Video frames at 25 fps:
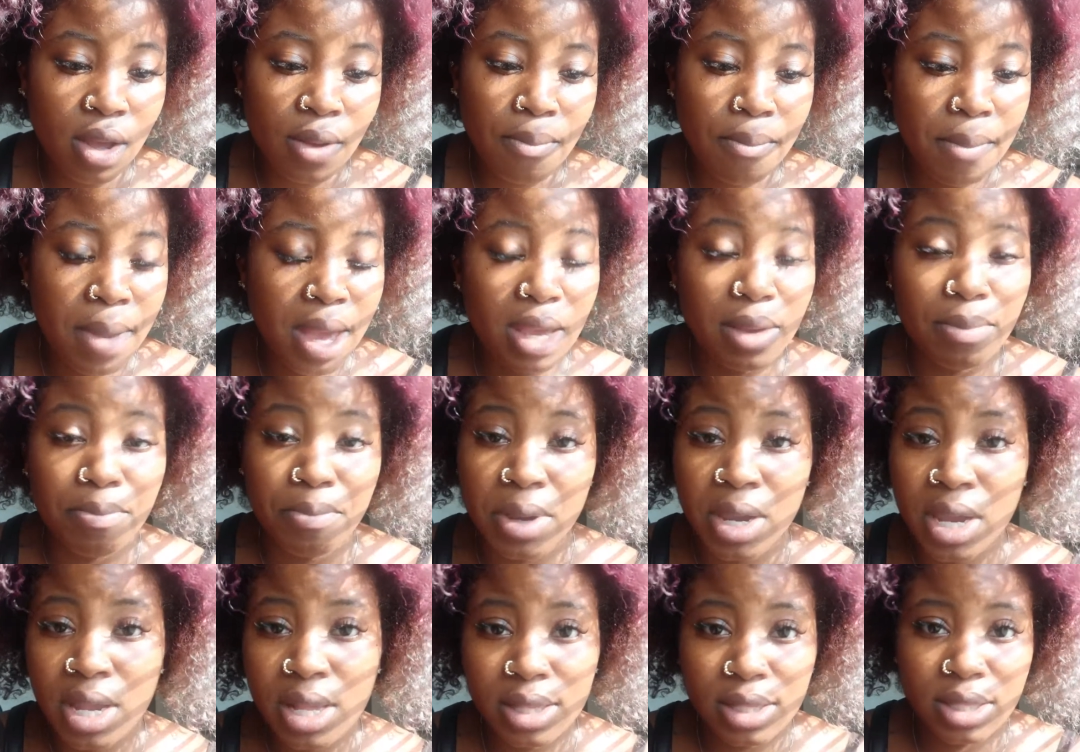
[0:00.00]
make
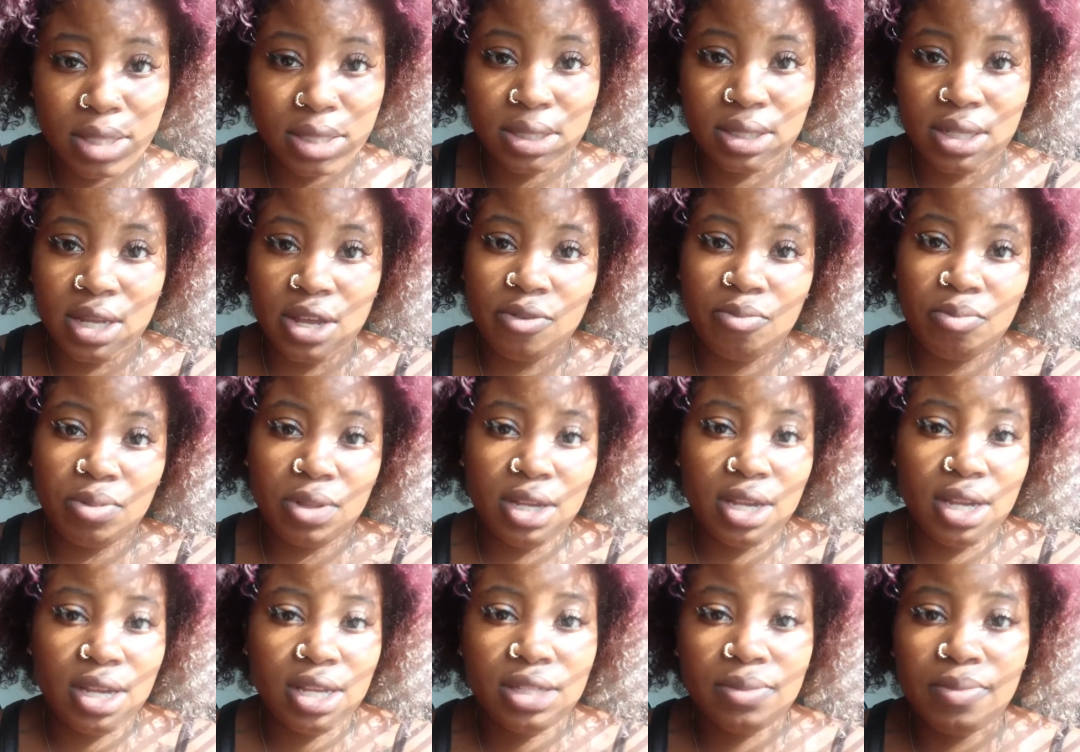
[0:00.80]
beats and stuff
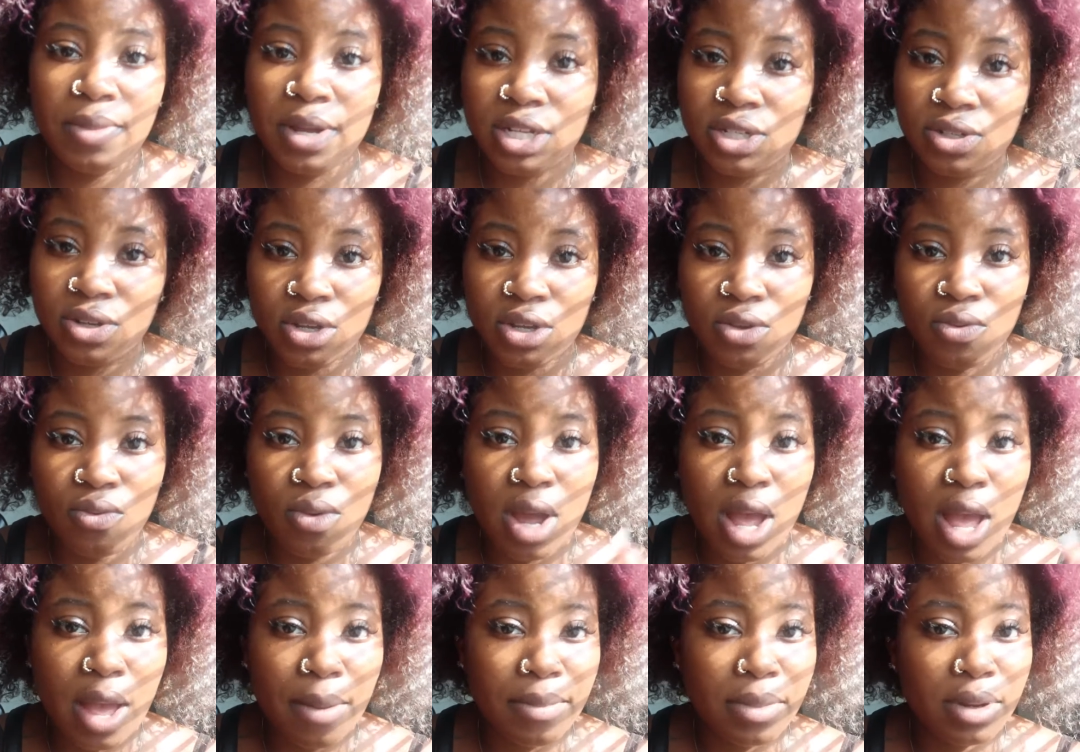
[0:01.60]
please make you
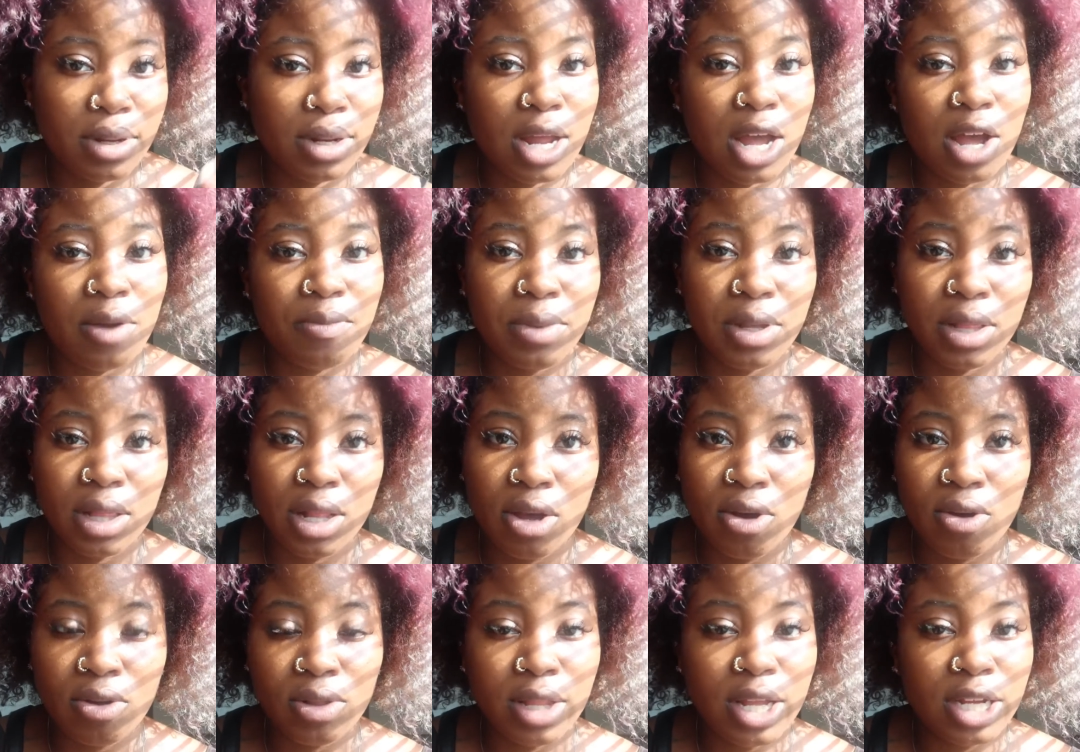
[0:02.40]
comment down
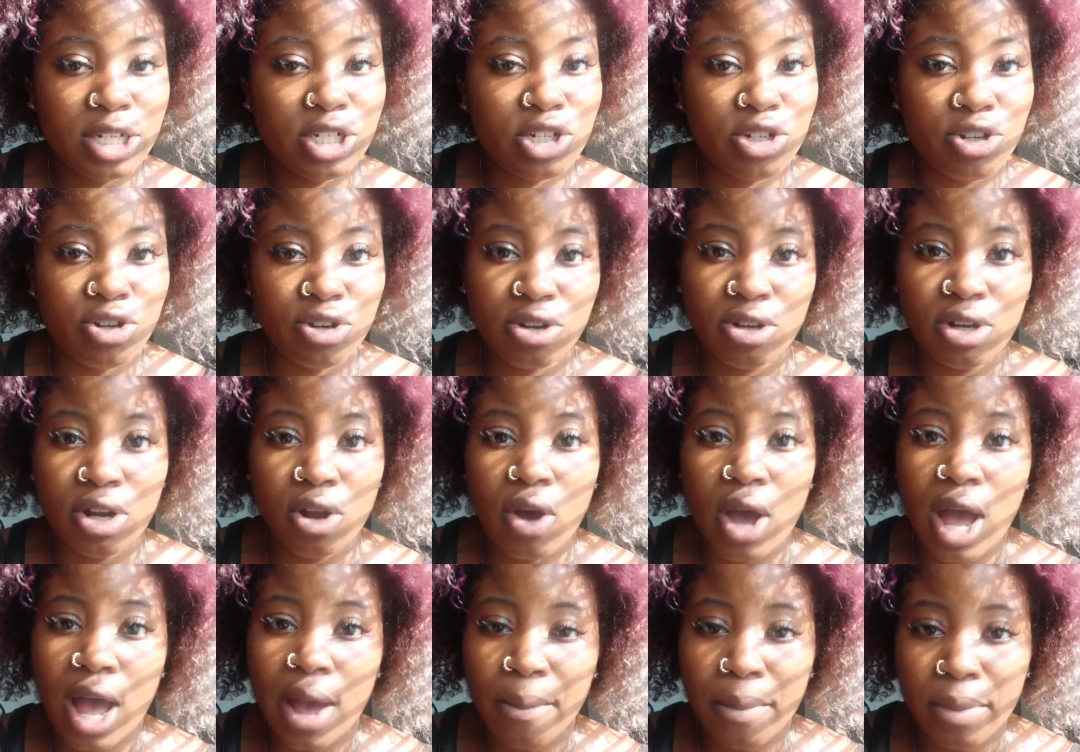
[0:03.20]
below let your girl
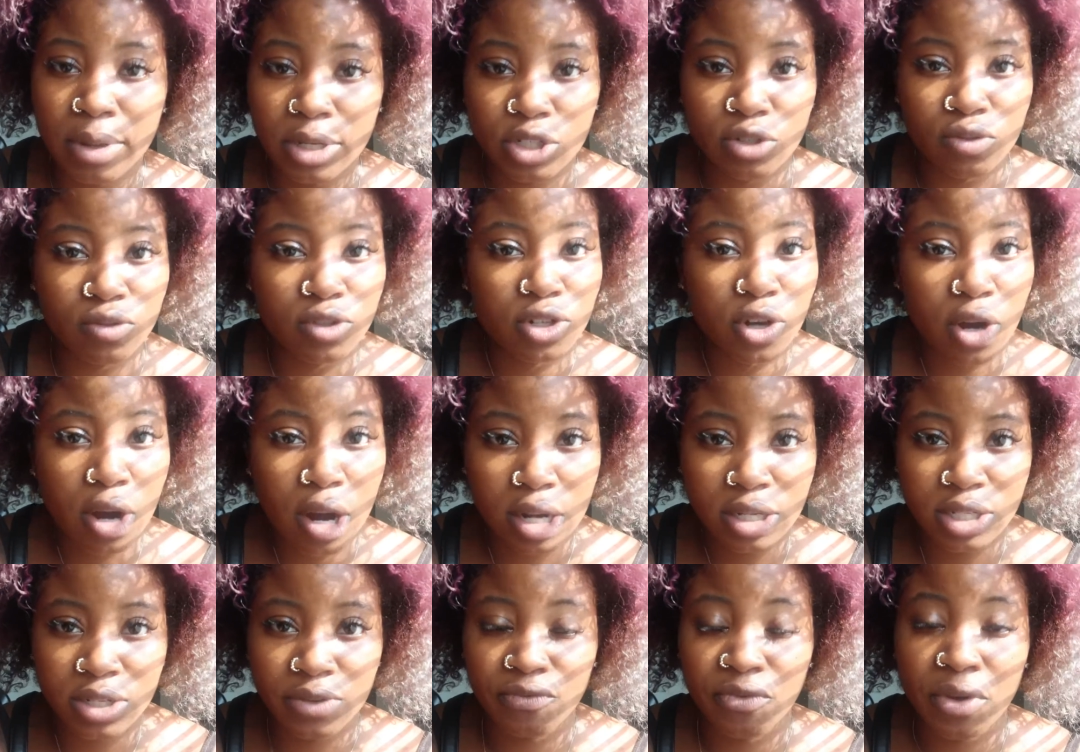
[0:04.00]
know how much you
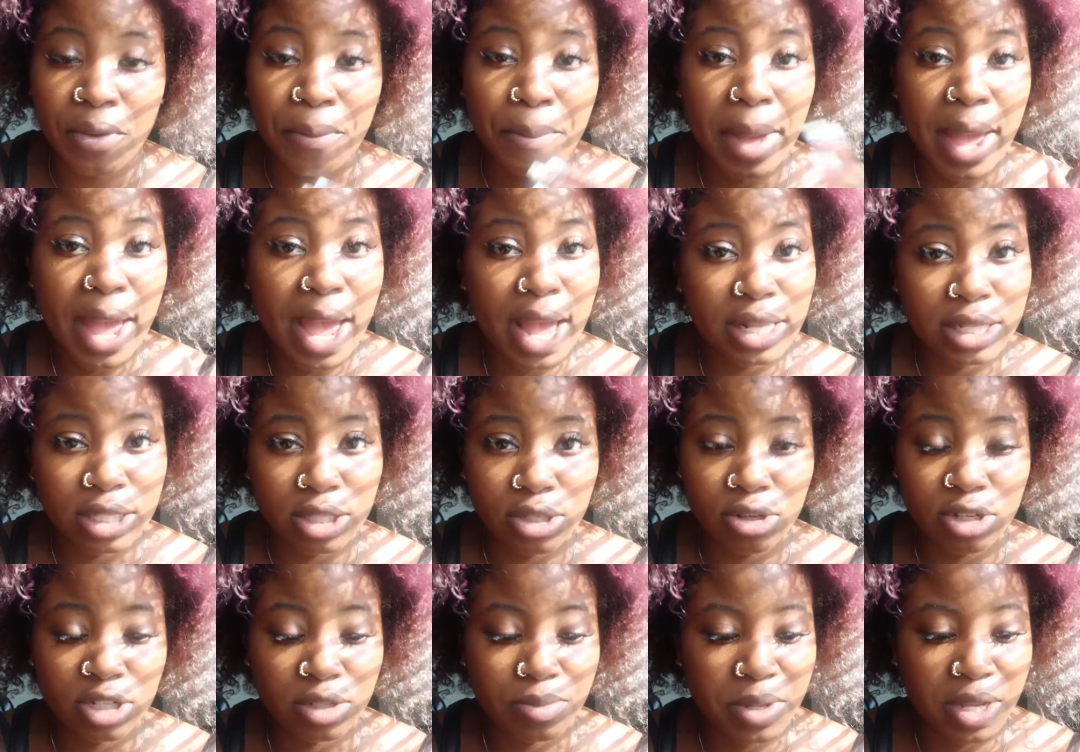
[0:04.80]
charging for
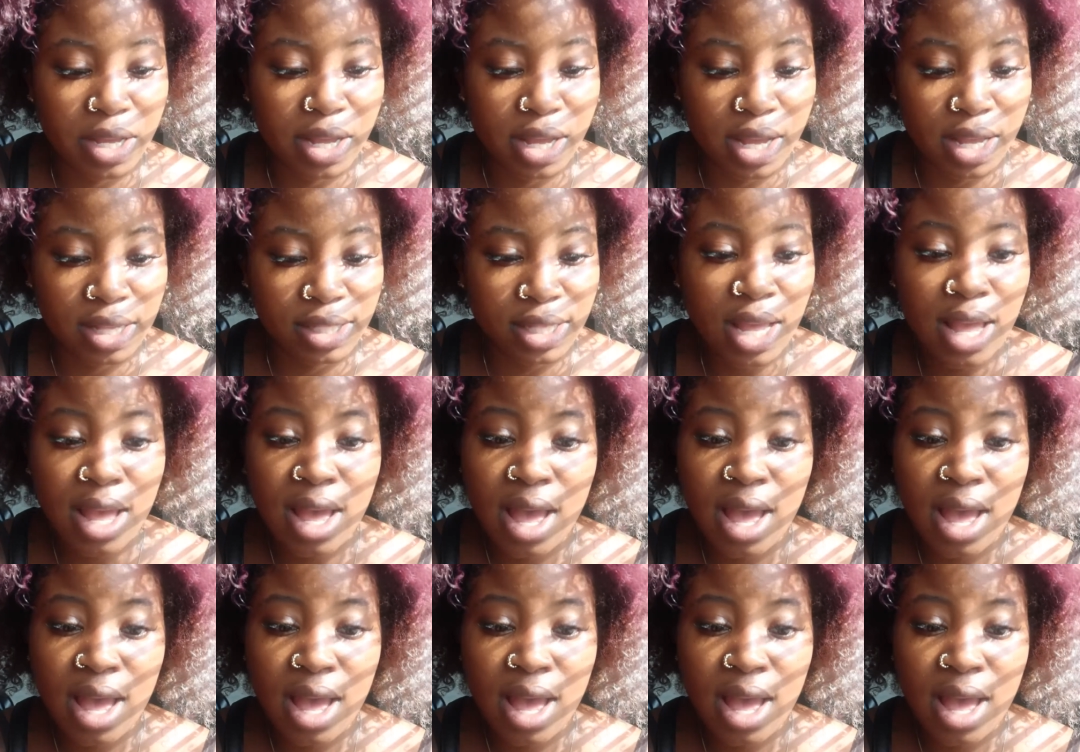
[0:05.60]
masters because